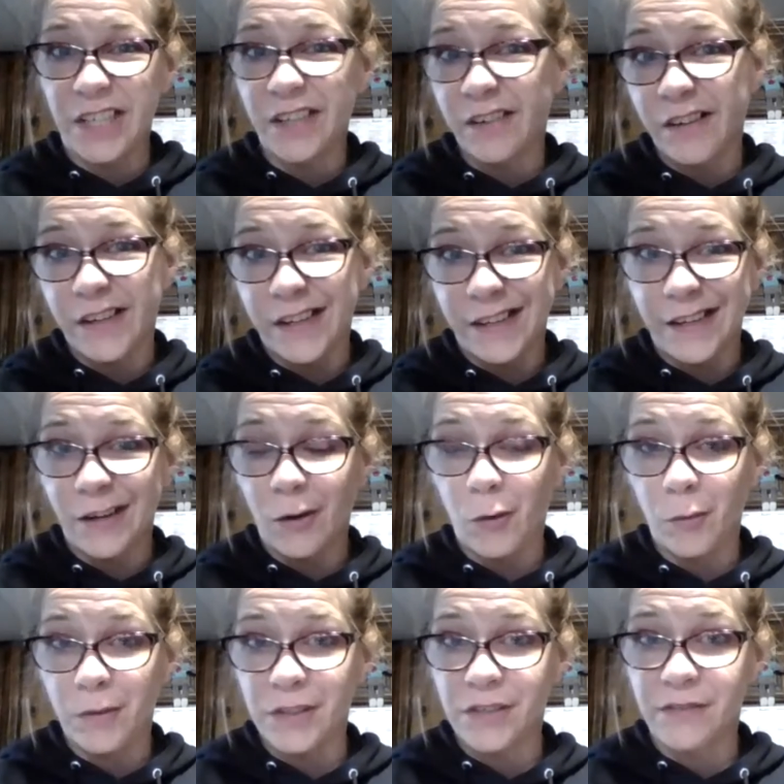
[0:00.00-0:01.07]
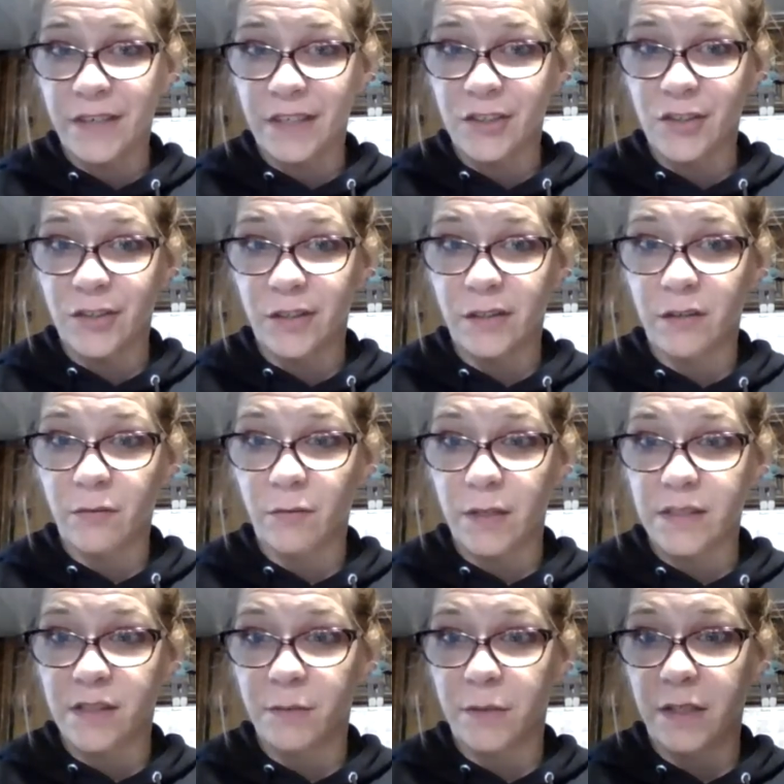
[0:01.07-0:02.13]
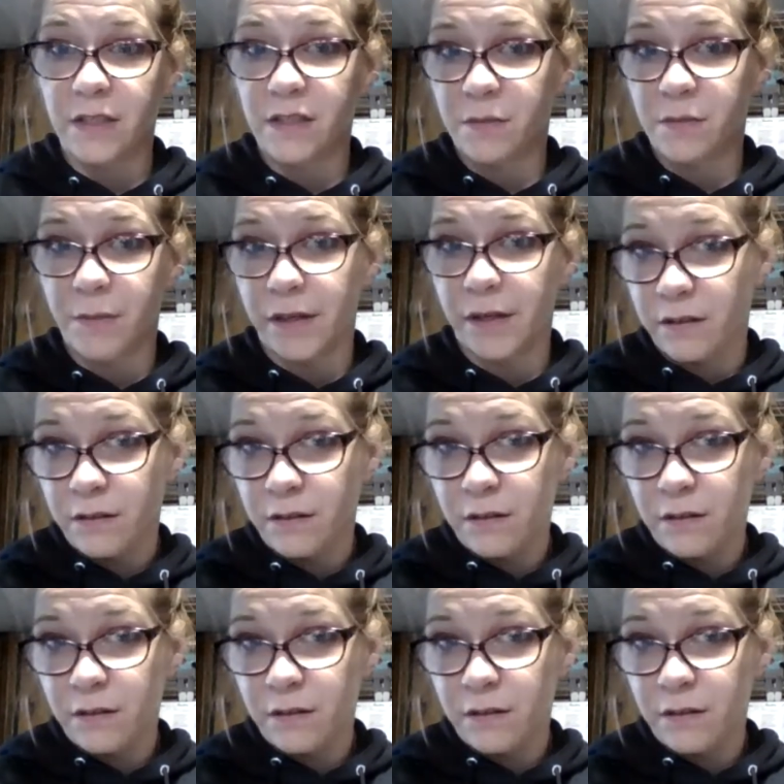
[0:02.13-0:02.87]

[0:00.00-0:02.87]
You're going to get a whole bunch of extra recipes, but